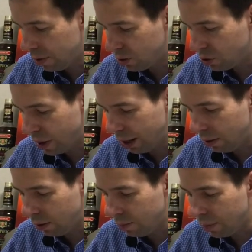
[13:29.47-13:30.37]

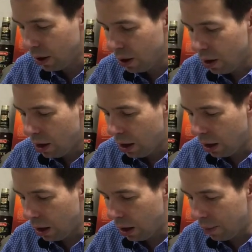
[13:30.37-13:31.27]
strength.
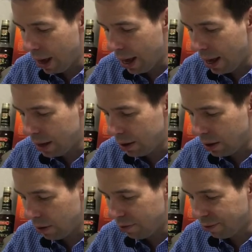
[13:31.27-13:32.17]

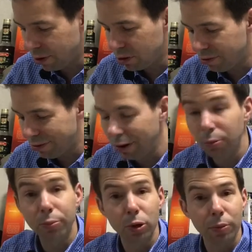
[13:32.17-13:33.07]
And first fill
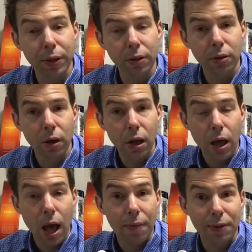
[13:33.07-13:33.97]
bourbon,
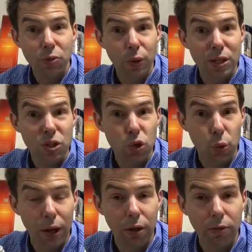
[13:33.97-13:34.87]
and this one is
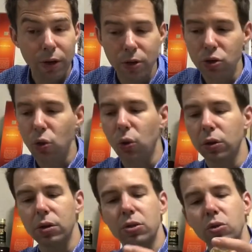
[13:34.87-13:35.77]
12 years
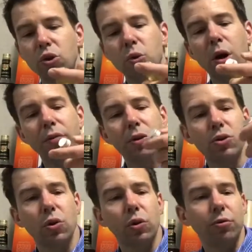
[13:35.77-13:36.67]
old. So 12
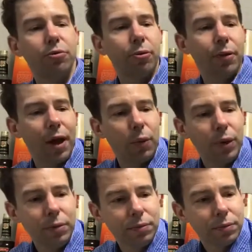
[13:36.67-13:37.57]
years old for that
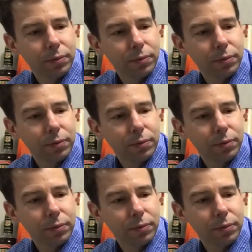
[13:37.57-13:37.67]
one.